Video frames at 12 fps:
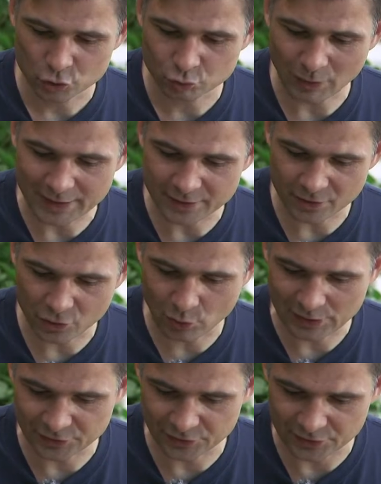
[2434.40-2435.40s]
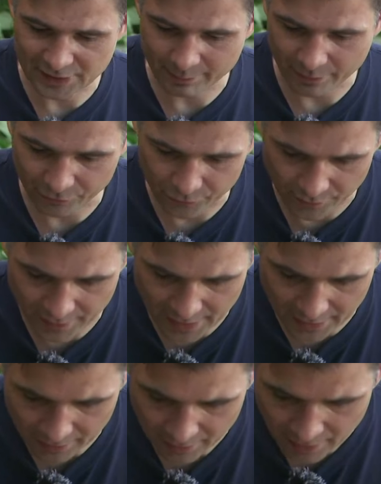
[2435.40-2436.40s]
Great questions coming through
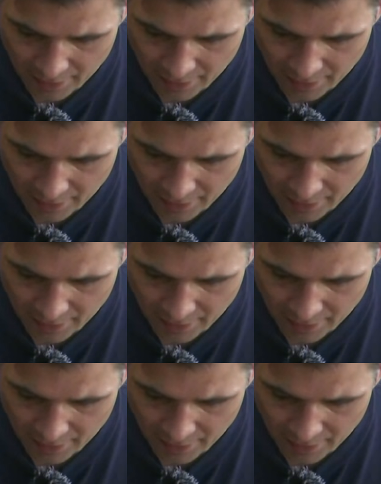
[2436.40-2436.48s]
there.